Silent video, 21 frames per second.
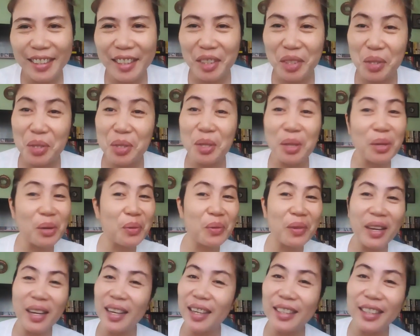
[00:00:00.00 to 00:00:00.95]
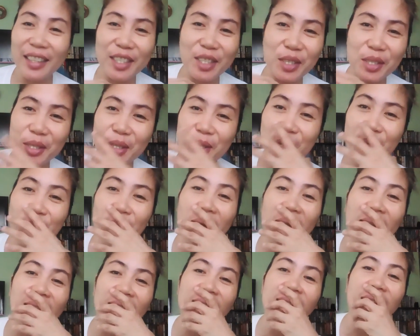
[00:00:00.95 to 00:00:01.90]
nasa
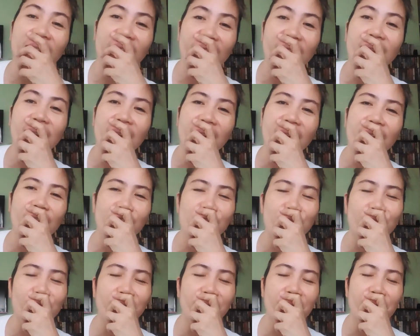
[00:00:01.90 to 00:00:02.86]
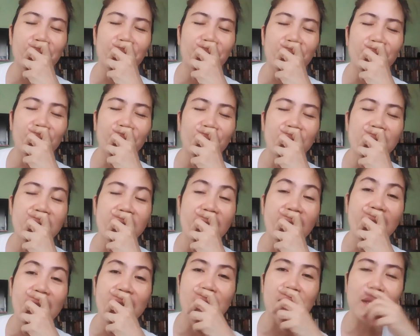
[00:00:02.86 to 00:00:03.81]
slowhan talaga ako. Basta
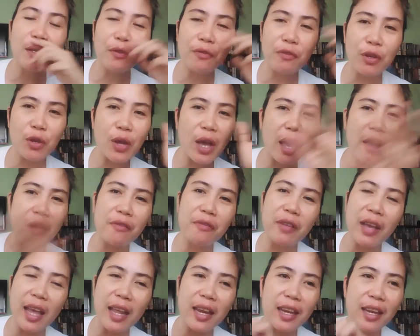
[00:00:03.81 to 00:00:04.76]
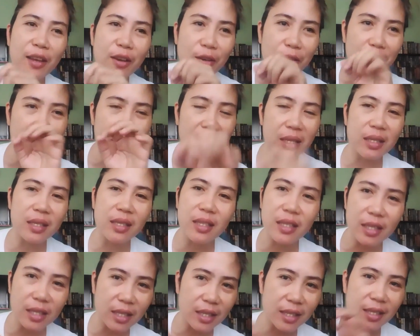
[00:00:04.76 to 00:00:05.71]
yan. If you have any comments,
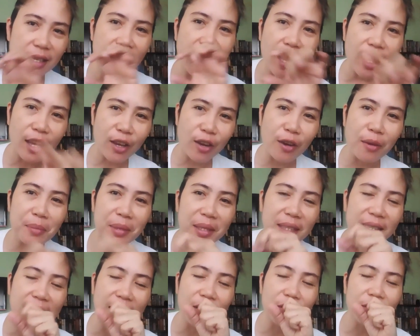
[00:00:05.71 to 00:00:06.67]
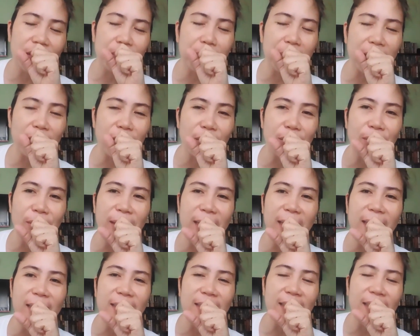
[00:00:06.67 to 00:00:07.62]
just comment down below
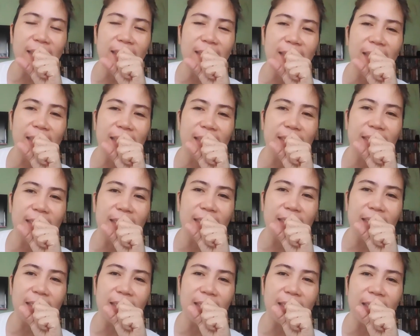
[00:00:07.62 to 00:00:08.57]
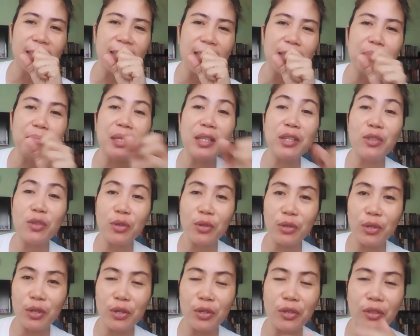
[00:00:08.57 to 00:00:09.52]
and then let me
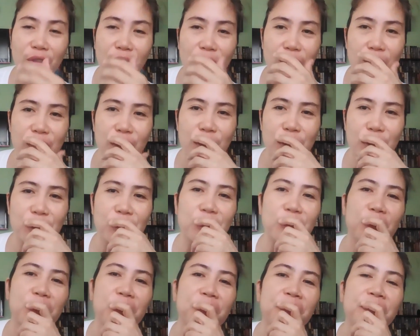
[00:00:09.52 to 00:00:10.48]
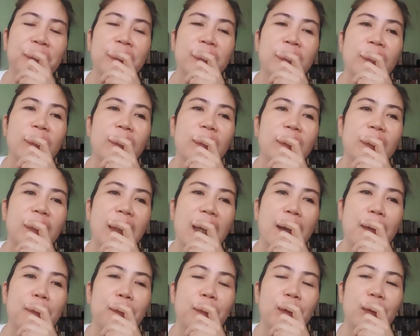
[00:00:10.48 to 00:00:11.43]
know your thoughts too.
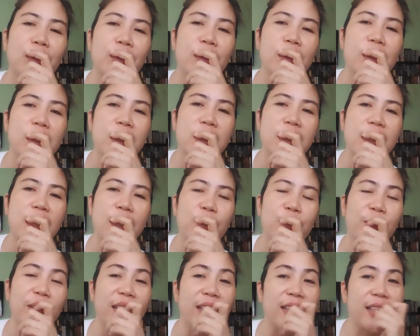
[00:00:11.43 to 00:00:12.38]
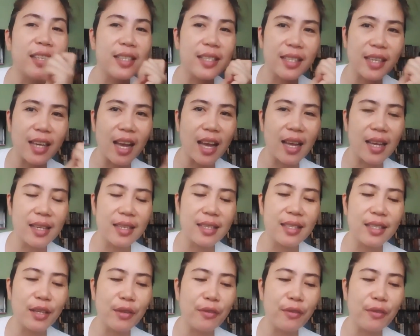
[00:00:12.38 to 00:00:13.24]
Tapos, then we can discuss